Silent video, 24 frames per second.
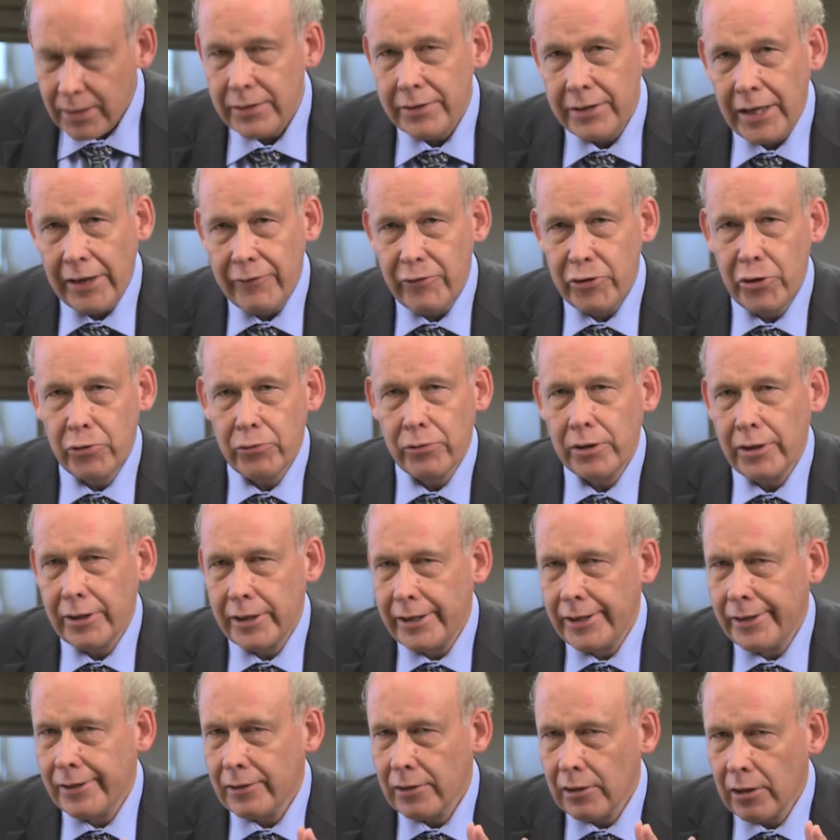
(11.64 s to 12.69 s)
David, you're
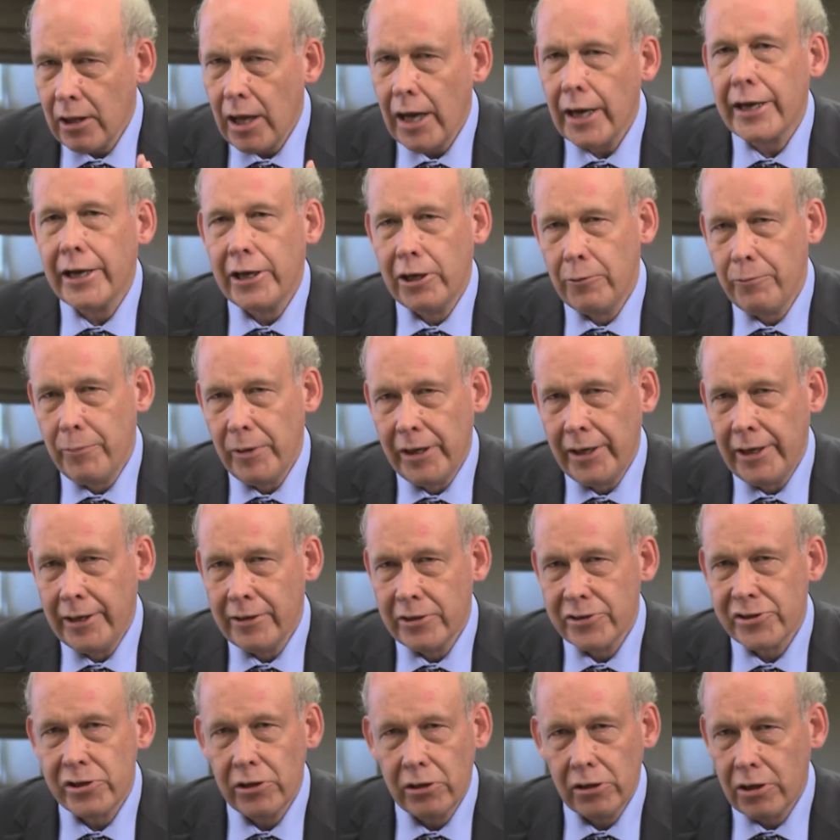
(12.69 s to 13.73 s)
really lucky to be in
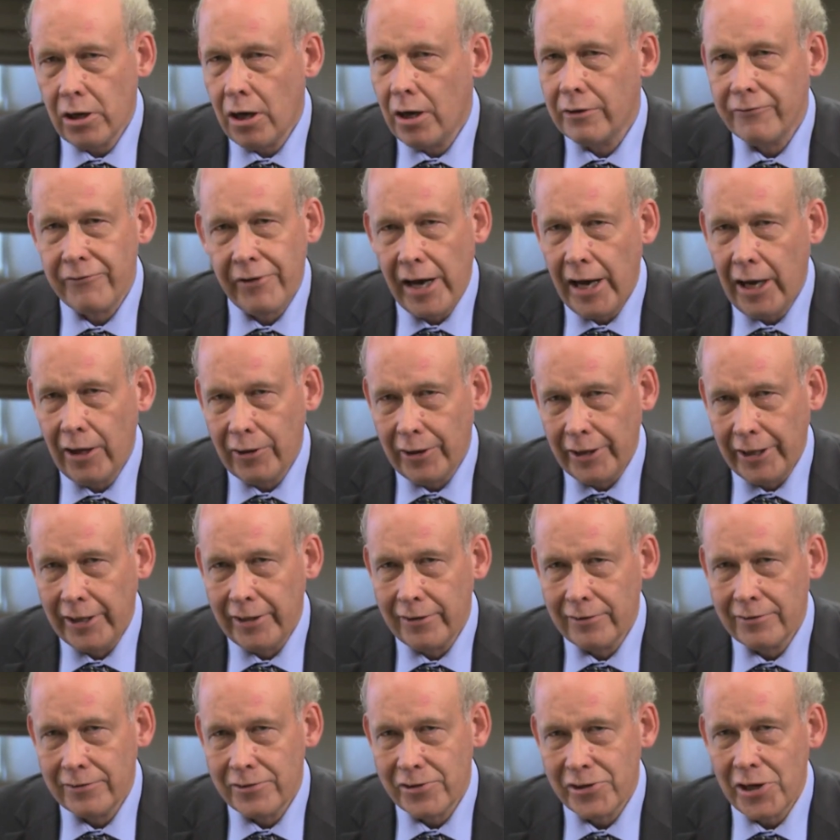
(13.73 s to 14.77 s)
the Silicon Valley,
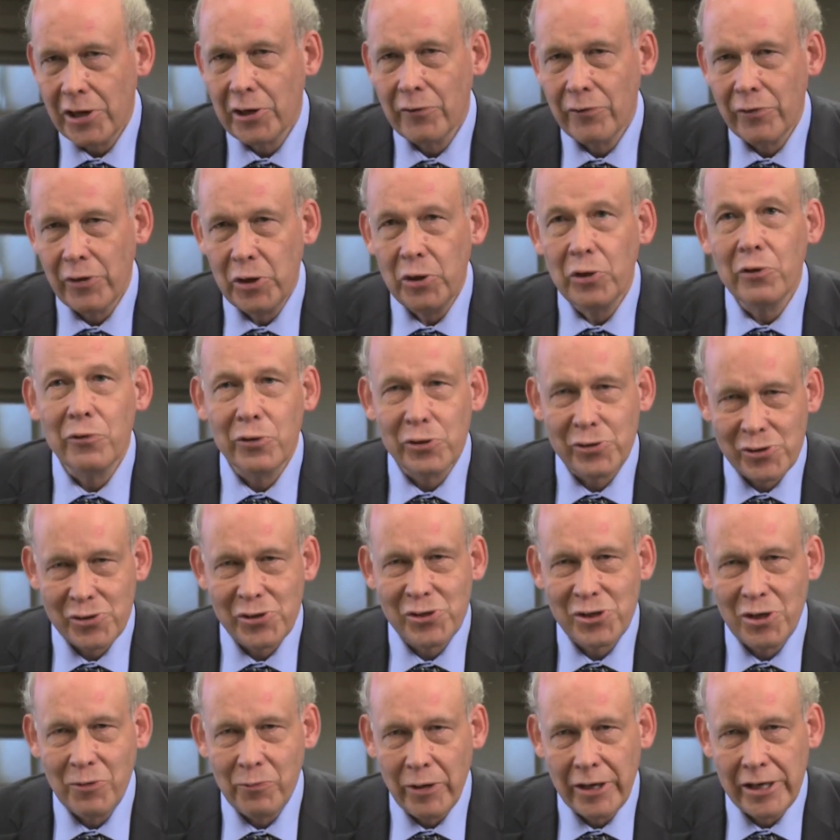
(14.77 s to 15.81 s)
the center of the universe in
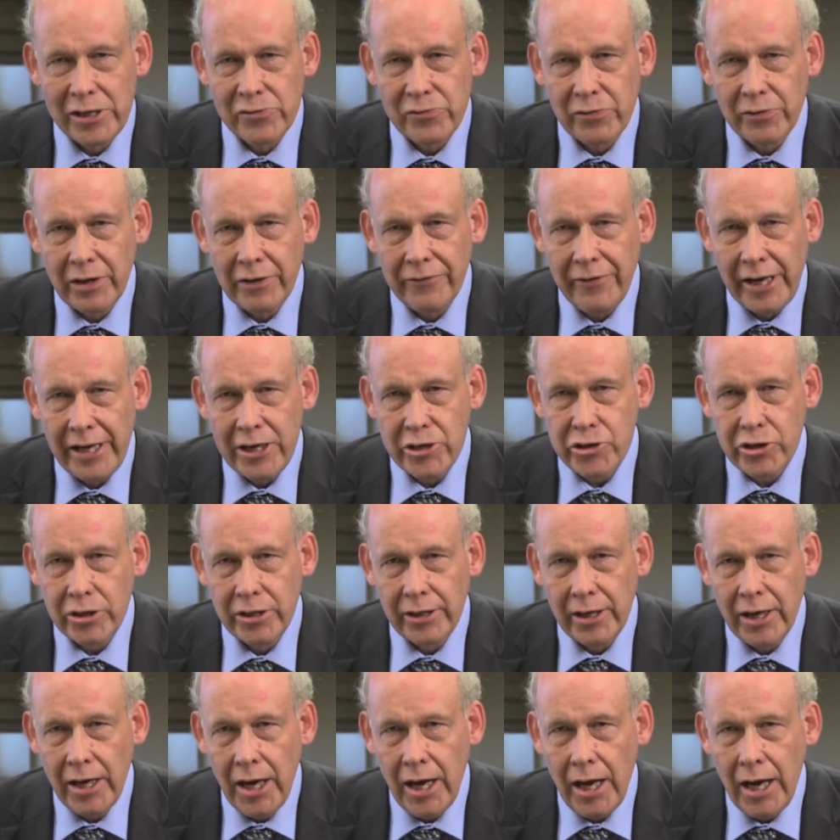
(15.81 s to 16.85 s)
some ways for
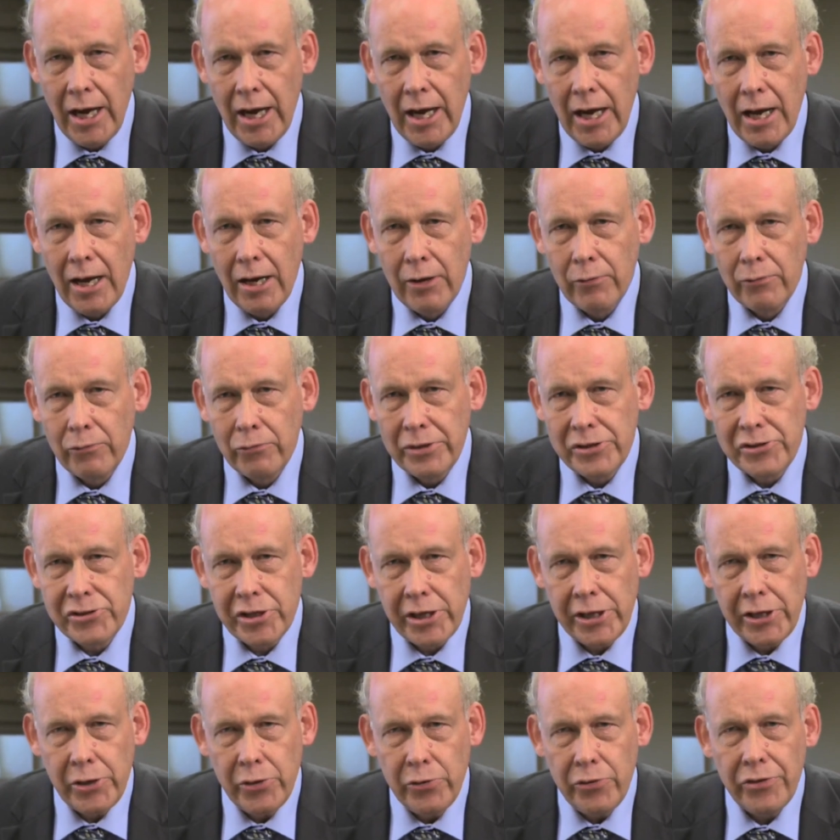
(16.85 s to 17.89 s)
innovation. We
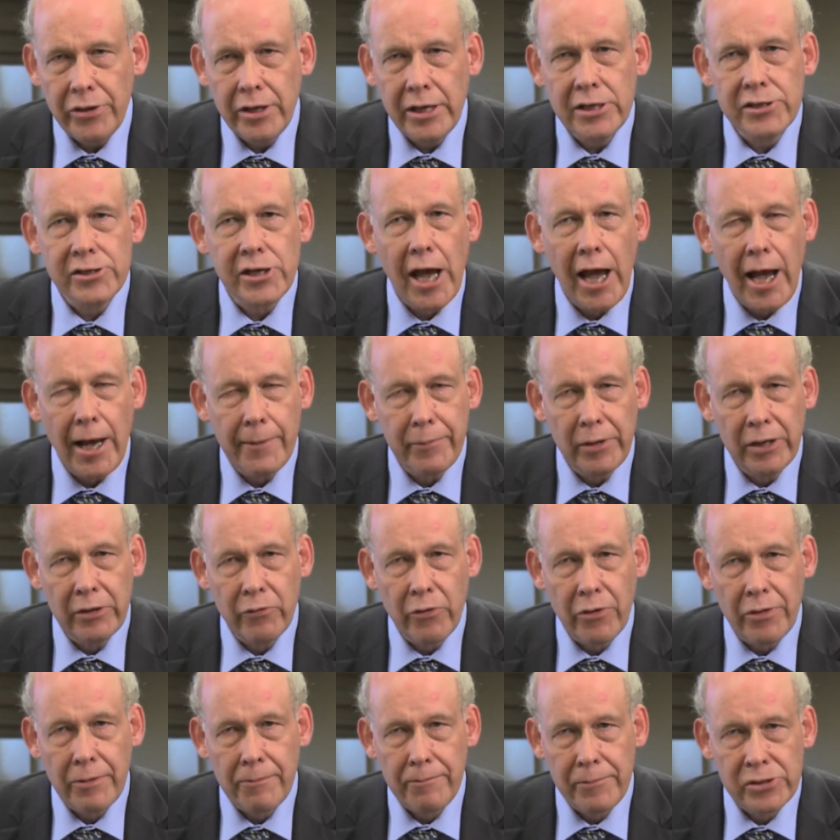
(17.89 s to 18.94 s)
see new things happening
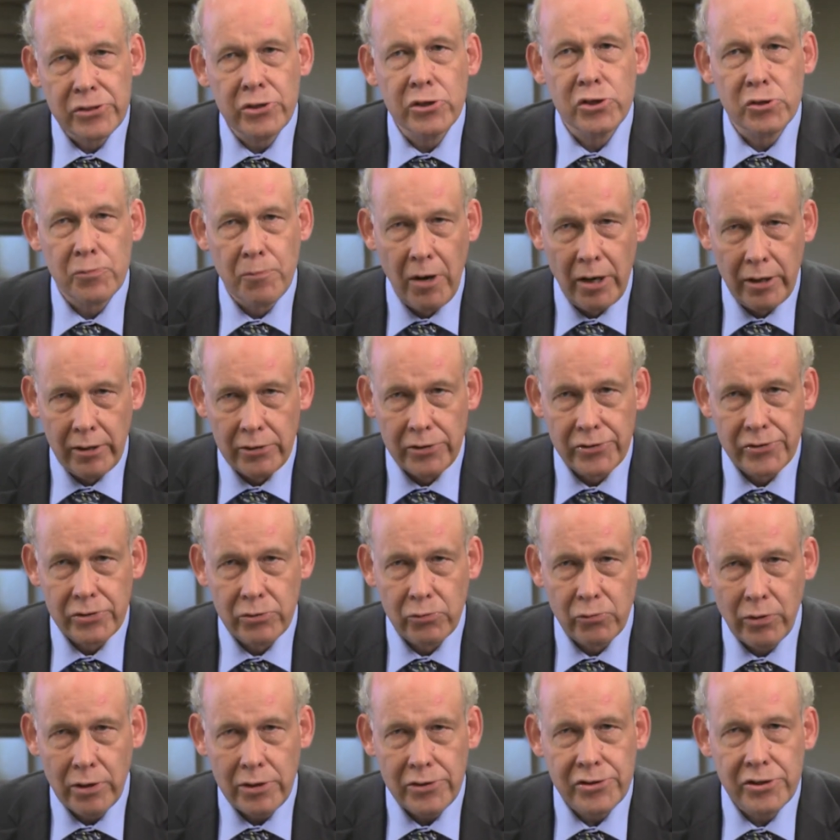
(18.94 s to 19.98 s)
with business models.
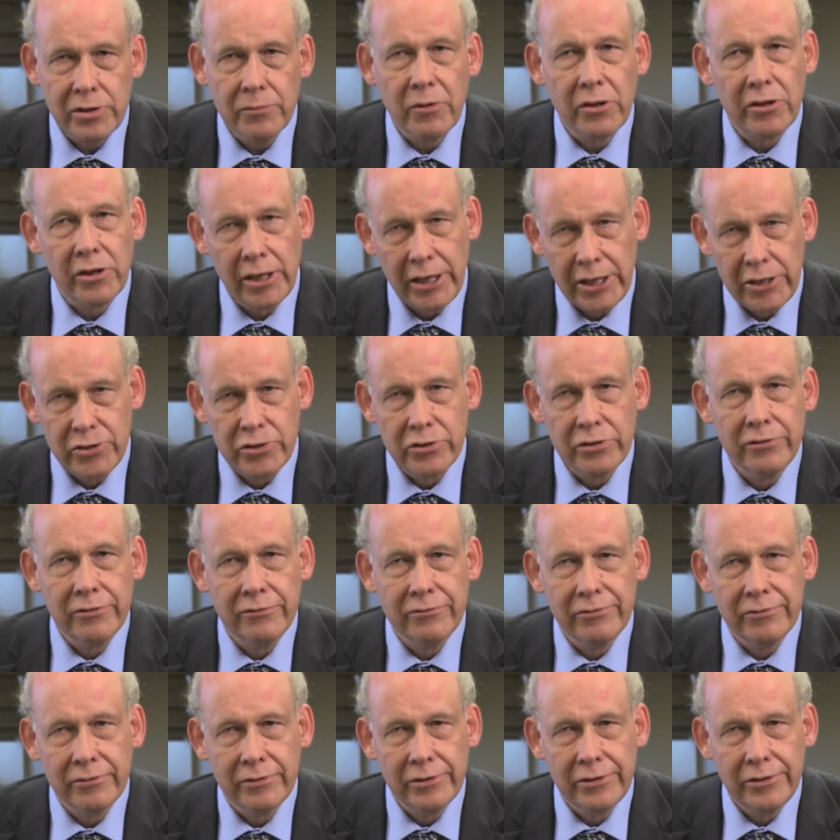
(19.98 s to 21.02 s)
What are some of the things you're
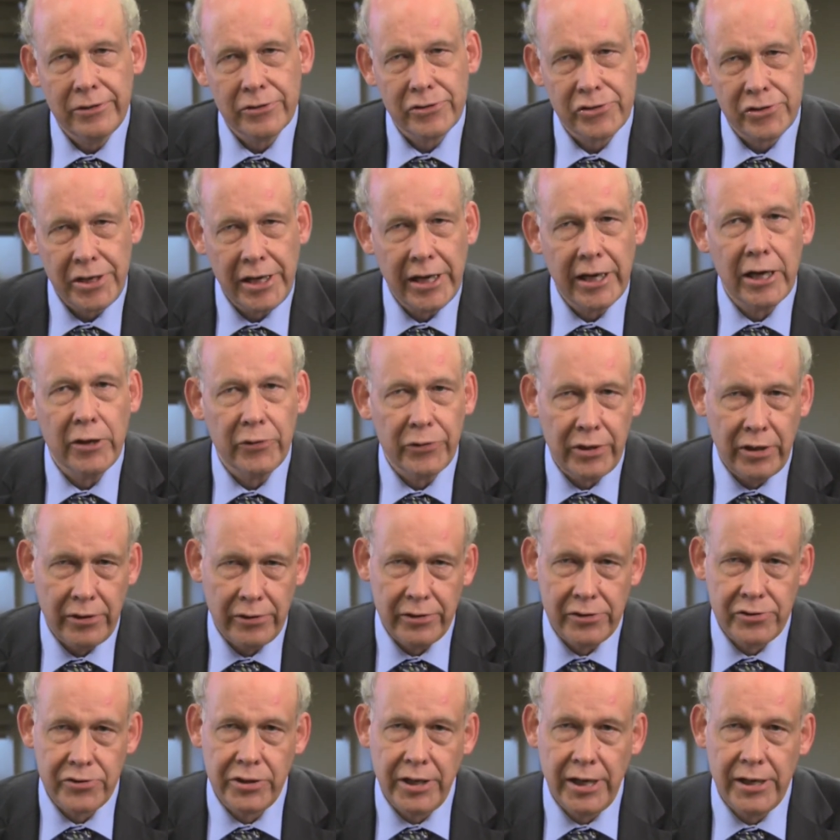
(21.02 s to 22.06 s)
seeing out there
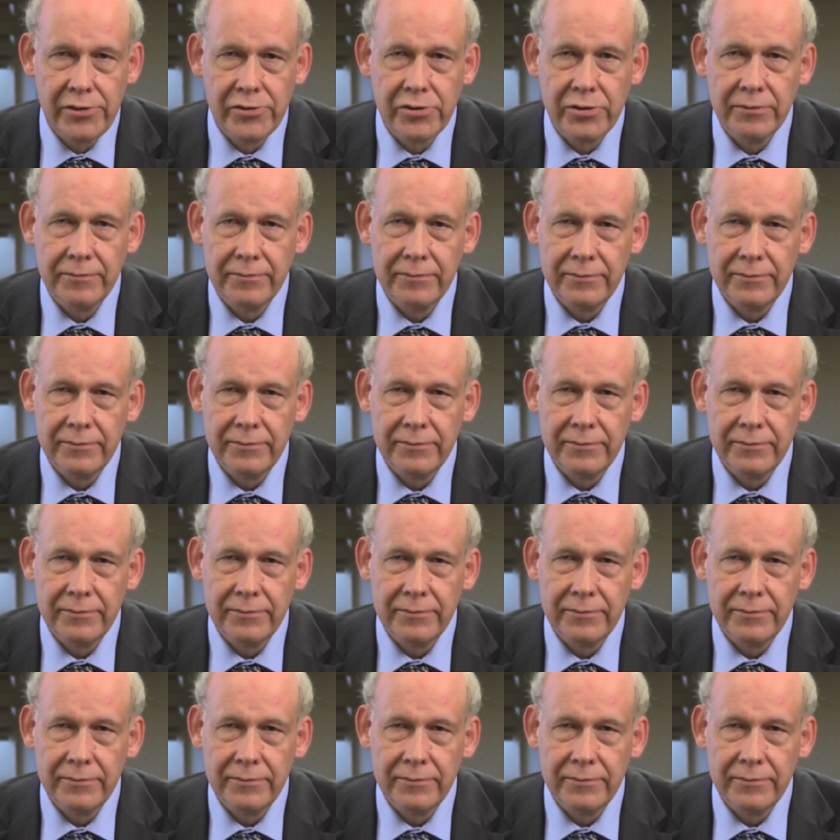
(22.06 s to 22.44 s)
these days?